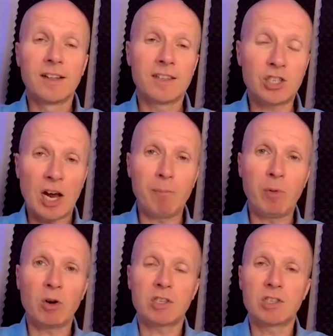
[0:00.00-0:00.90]
The chat
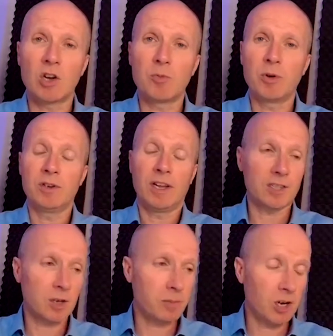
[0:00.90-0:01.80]
box is open.
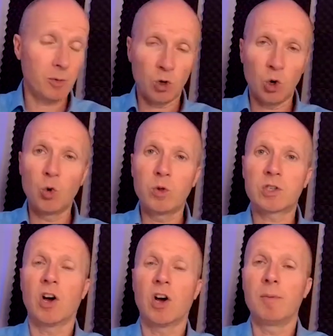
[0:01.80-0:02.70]
It's going to be open all the
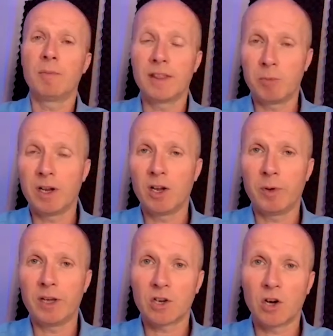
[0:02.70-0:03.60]
time, and there'll be a little
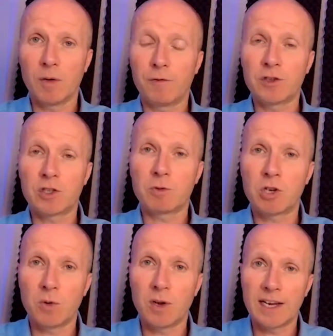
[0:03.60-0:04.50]
bit of time for some
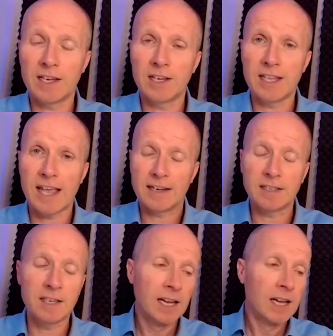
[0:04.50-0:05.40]
Q&A at the end.